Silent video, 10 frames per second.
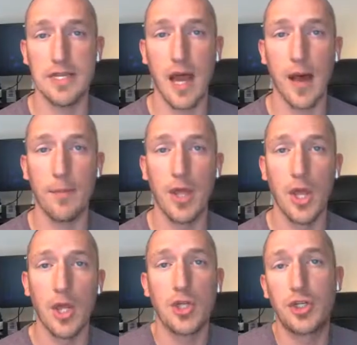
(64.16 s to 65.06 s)
top,
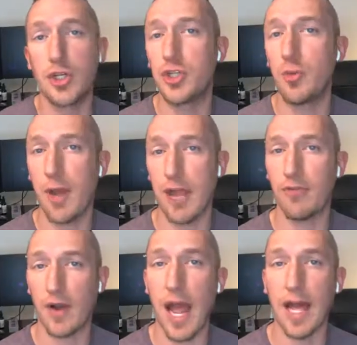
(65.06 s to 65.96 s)
should you pay
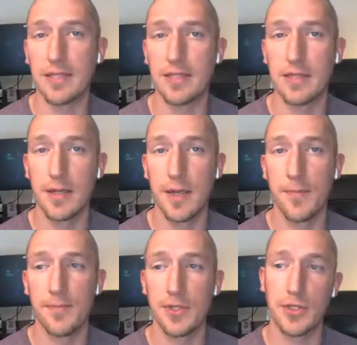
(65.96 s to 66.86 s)
for ads?
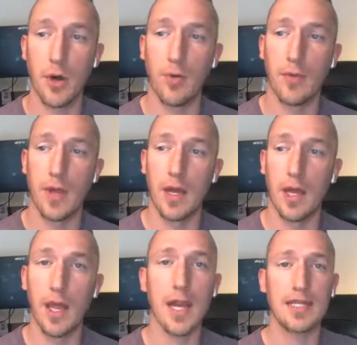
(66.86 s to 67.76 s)
So
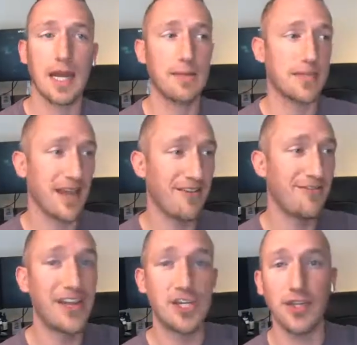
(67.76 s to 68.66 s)
a lot of times I
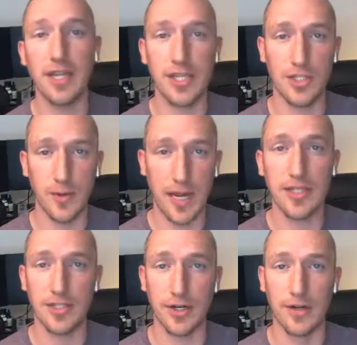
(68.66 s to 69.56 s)
eventually get to an
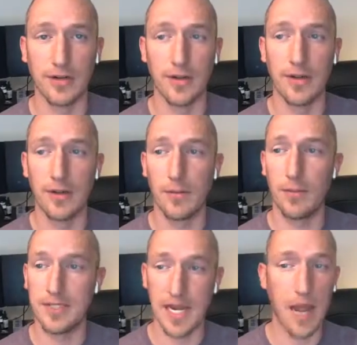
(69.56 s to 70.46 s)
answer,
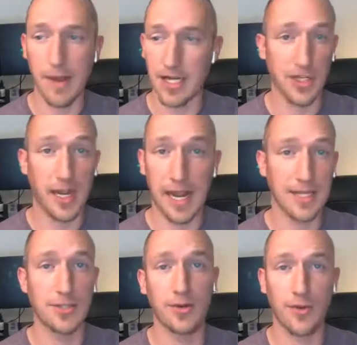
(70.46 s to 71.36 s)
but today I'm actually going to
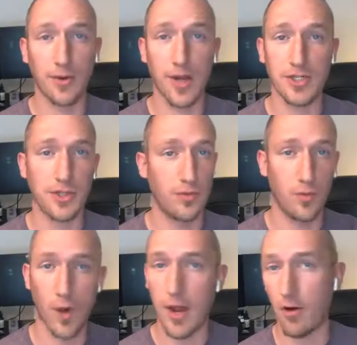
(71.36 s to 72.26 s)
answer the question
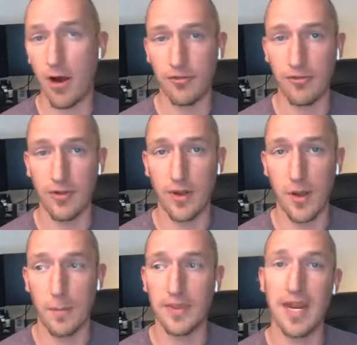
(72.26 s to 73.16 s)
right off,
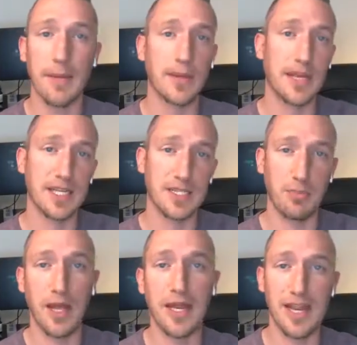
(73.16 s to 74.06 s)
but then I'm going to
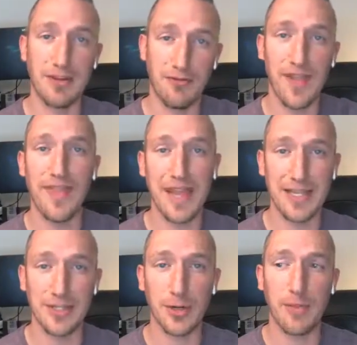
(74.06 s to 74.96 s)
explain and defend the
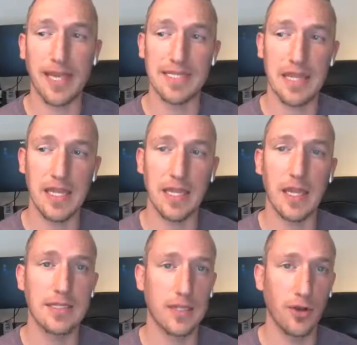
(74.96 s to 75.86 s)
answer because I think
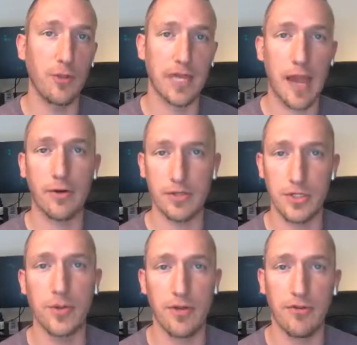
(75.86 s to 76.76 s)
it's a little bit
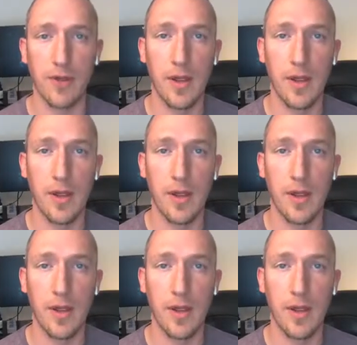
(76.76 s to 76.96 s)
counterintuitive.